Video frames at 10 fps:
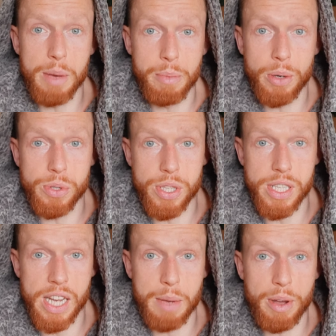Most of the
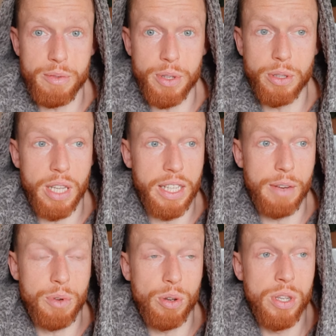time I feel like
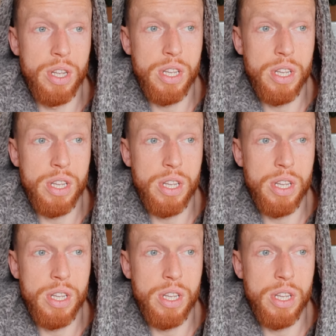I've got